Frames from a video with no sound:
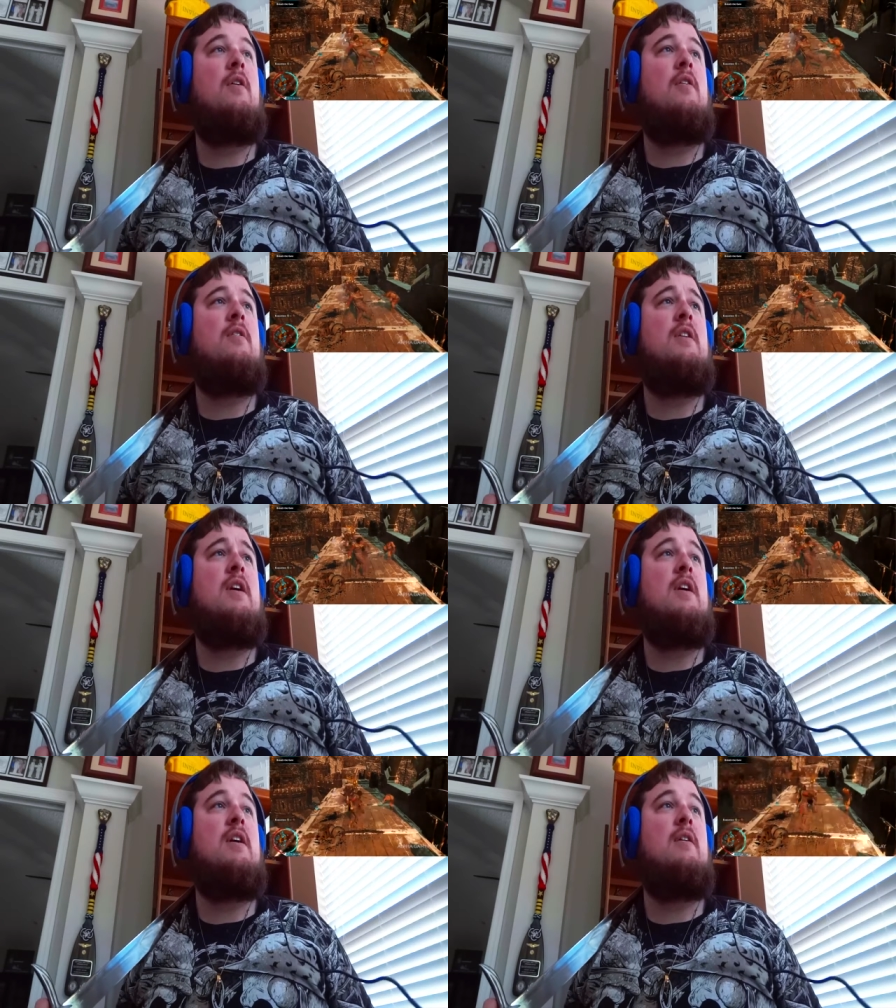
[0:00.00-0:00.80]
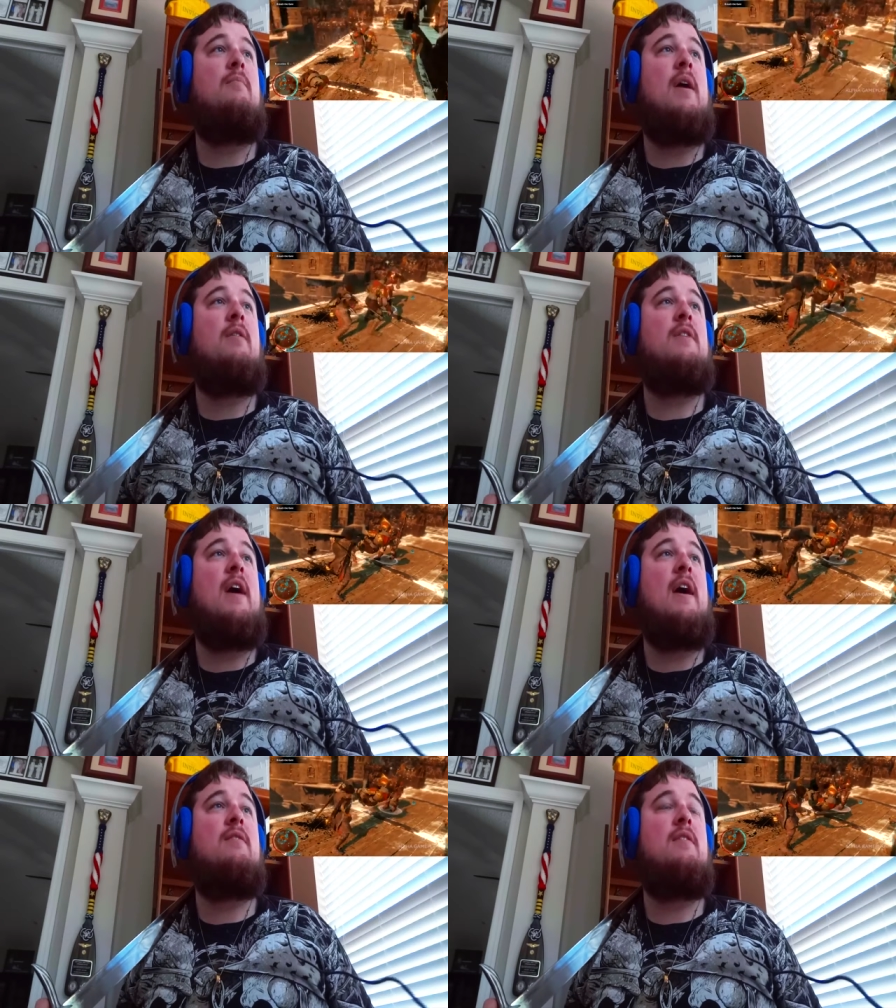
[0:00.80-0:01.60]
The uh, metal
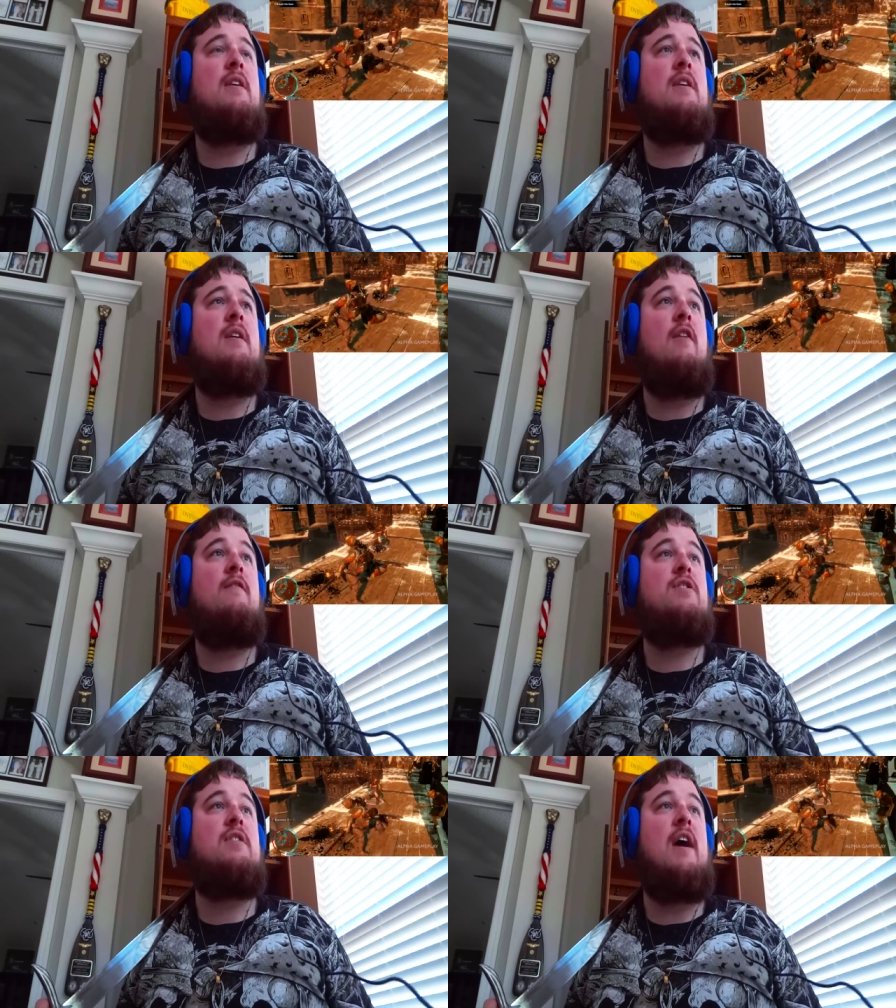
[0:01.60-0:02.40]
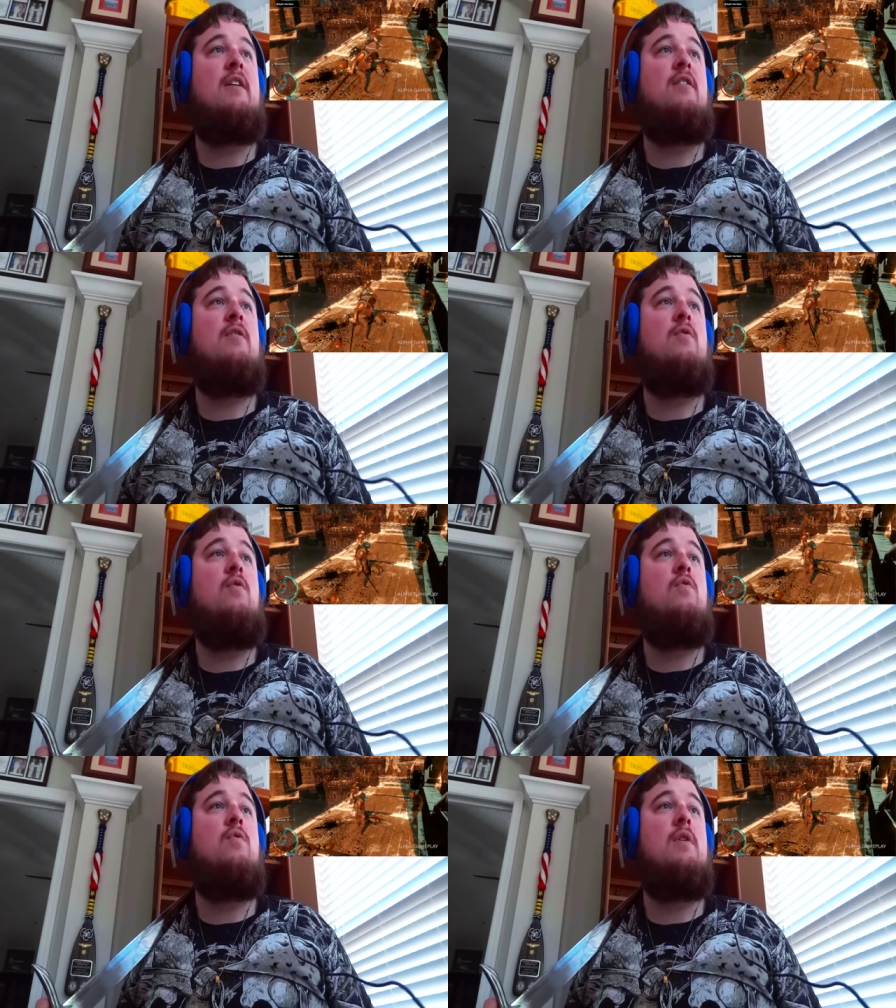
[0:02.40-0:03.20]
back, the elvish dagger.
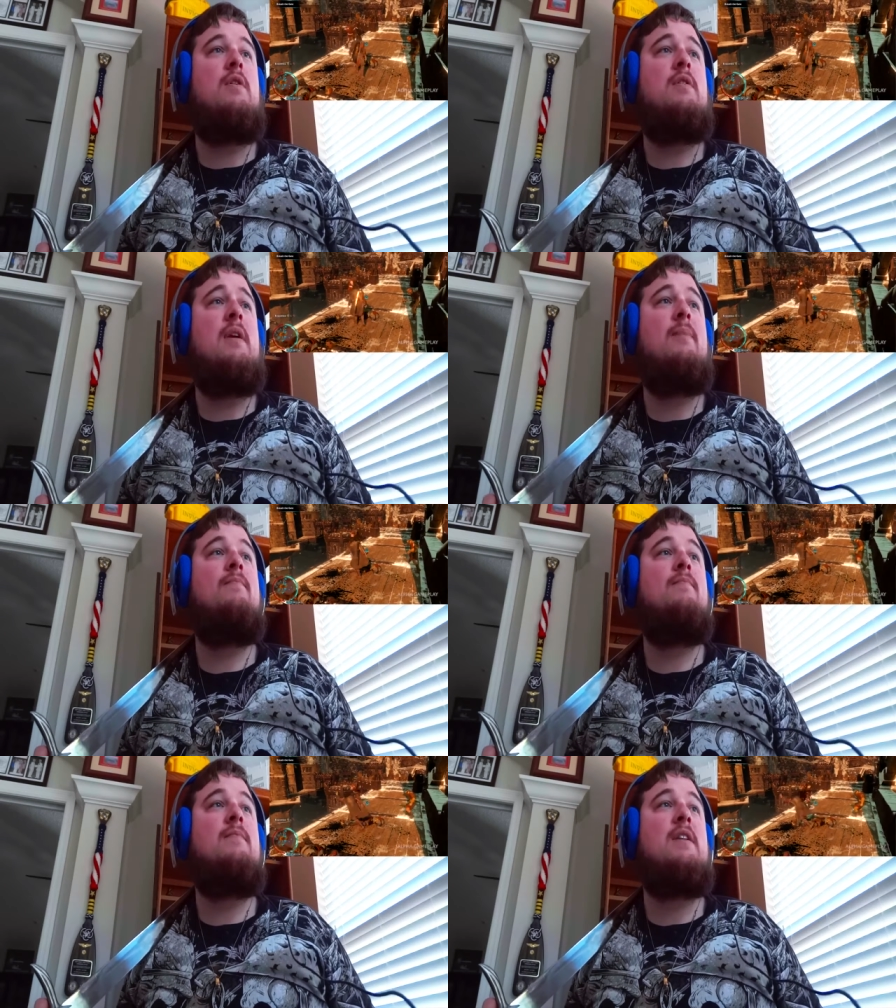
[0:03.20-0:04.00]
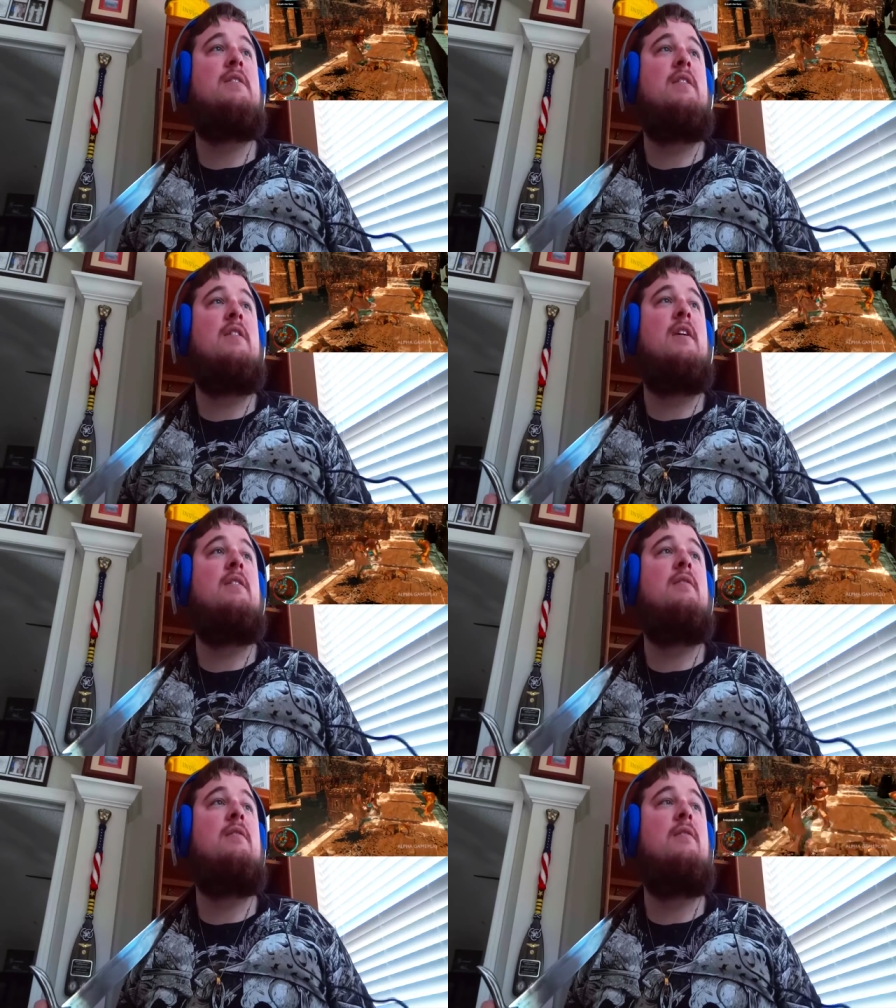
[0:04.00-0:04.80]
Ooh, yep, that's still
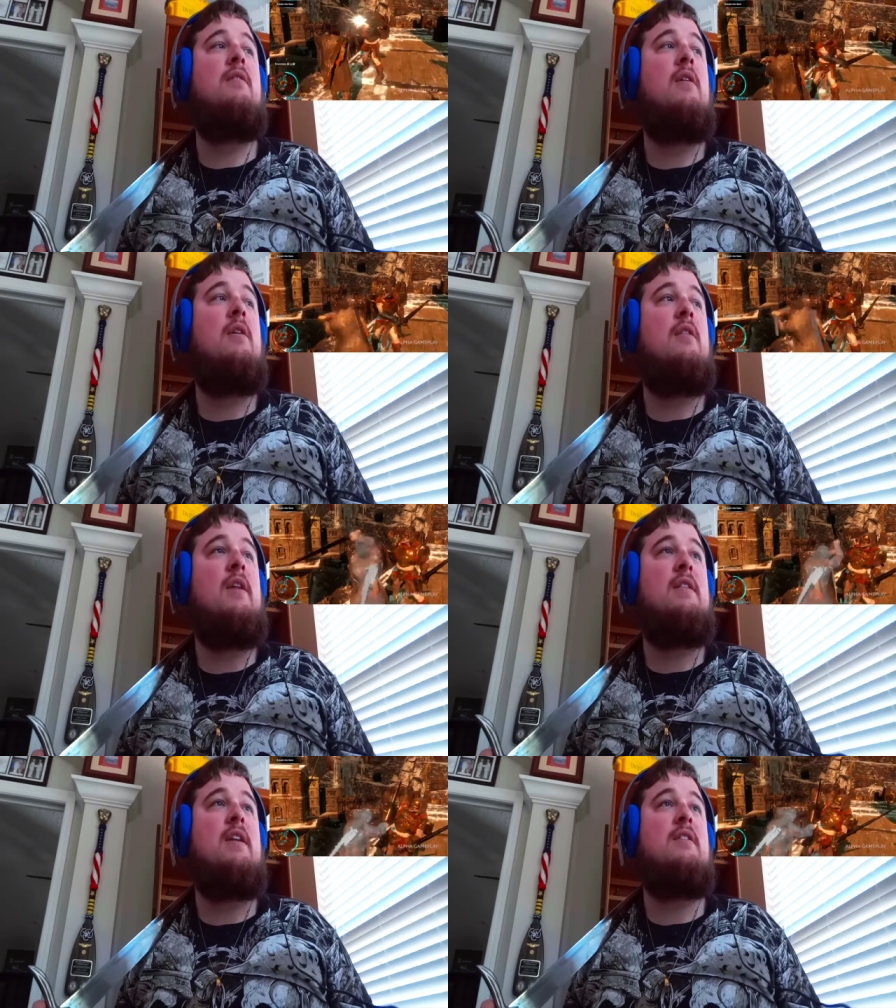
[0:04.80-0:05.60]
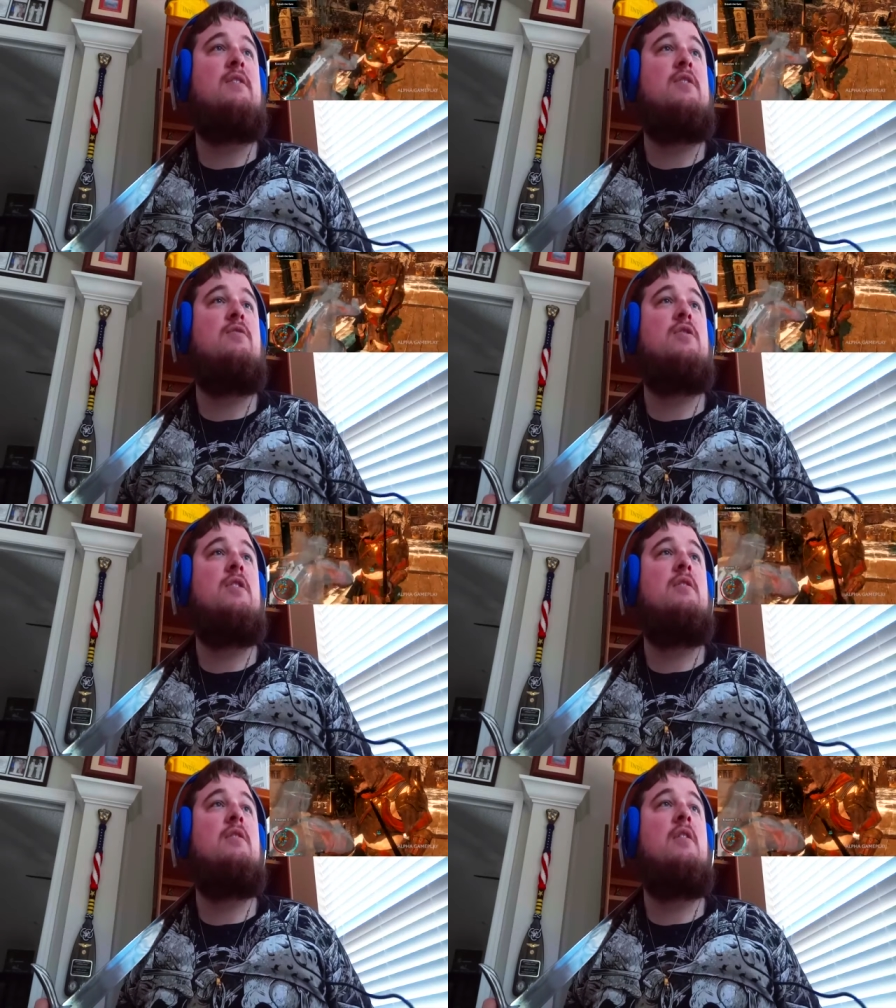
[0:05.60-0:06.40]
in. Like that
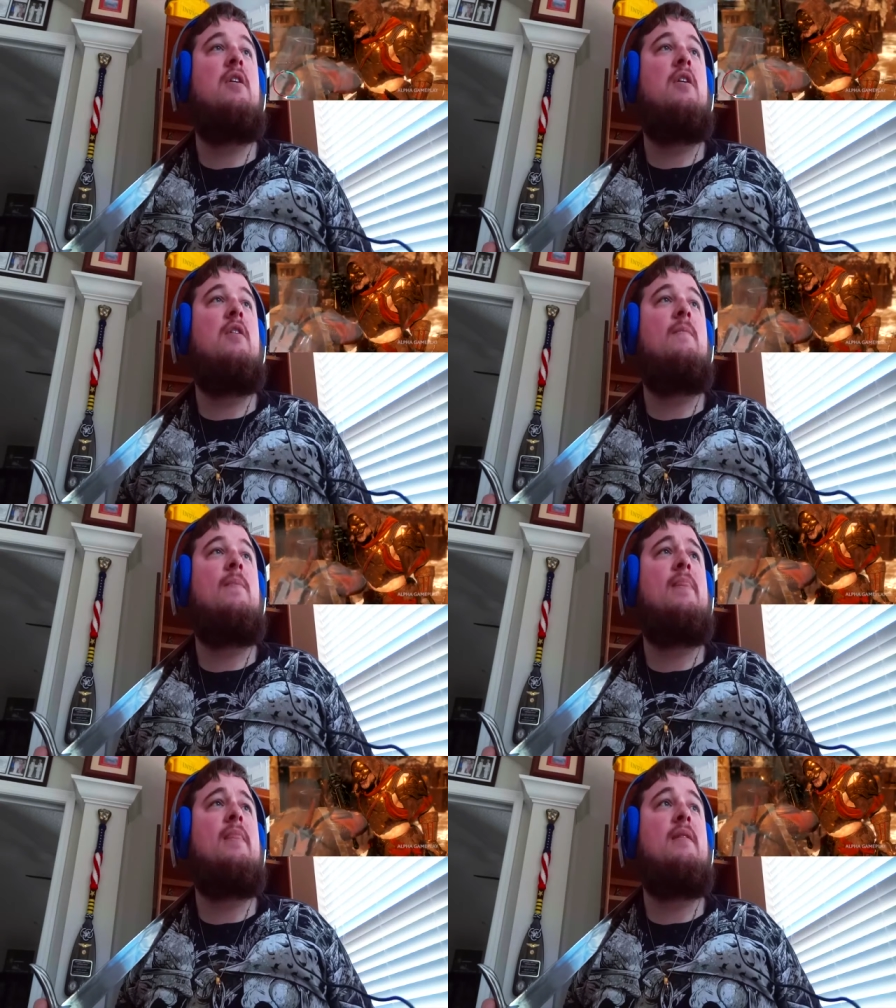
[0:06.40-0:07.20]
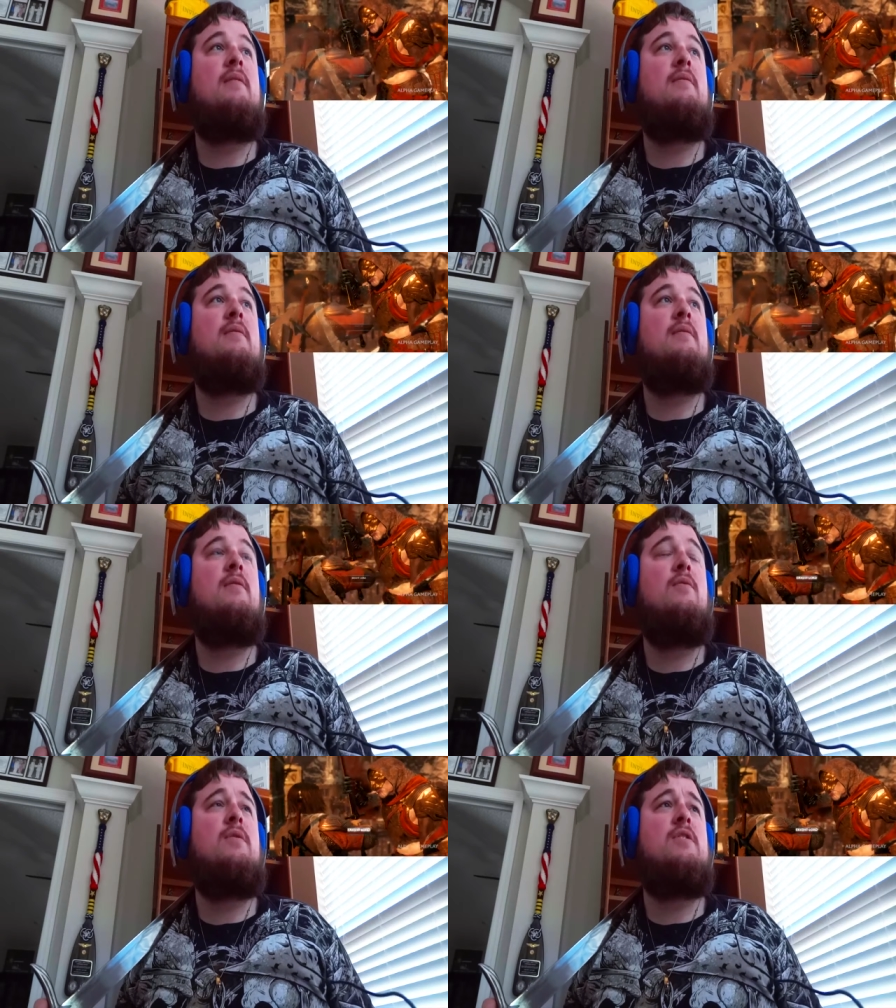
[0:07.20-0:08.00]
execution.
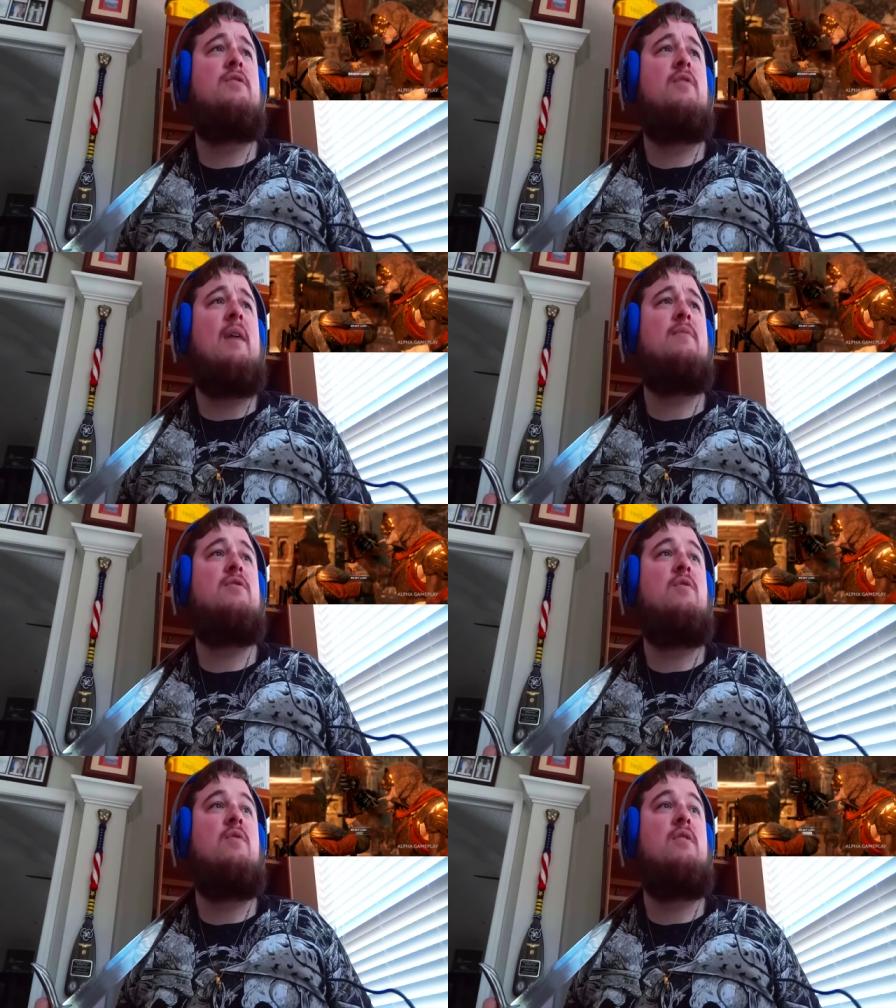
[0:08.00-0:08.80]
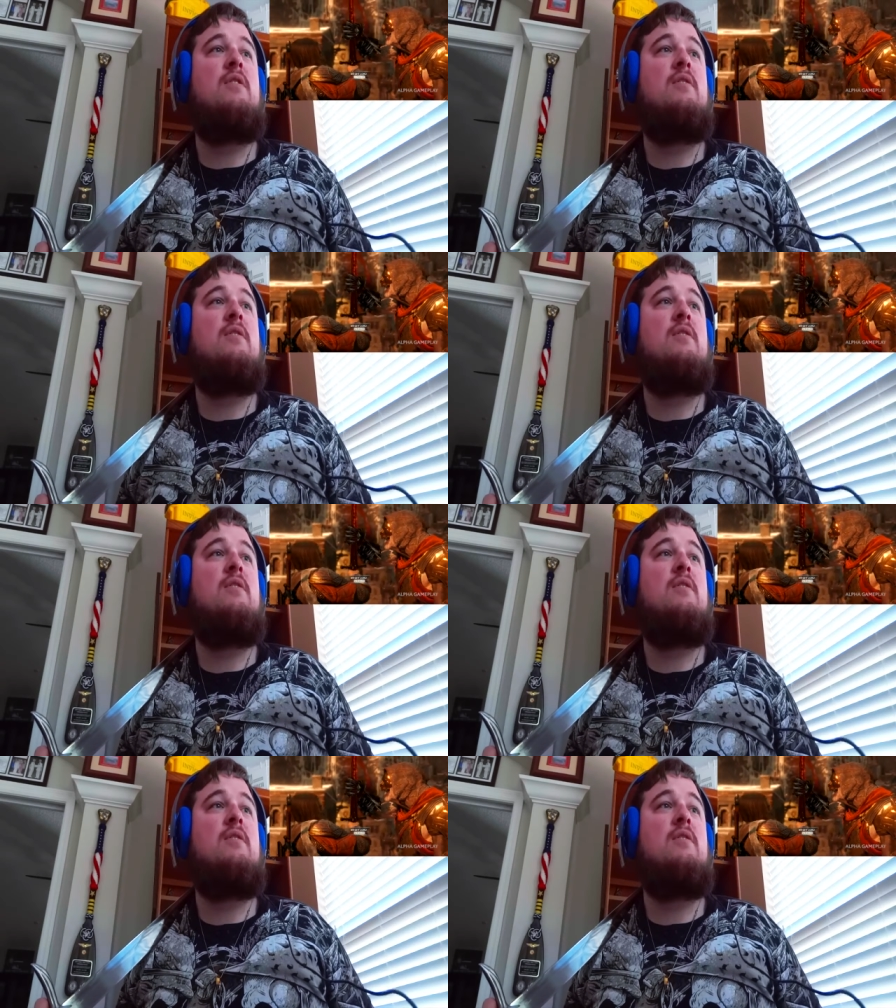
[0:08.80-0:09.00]
Ooh, he just grabbed the sword.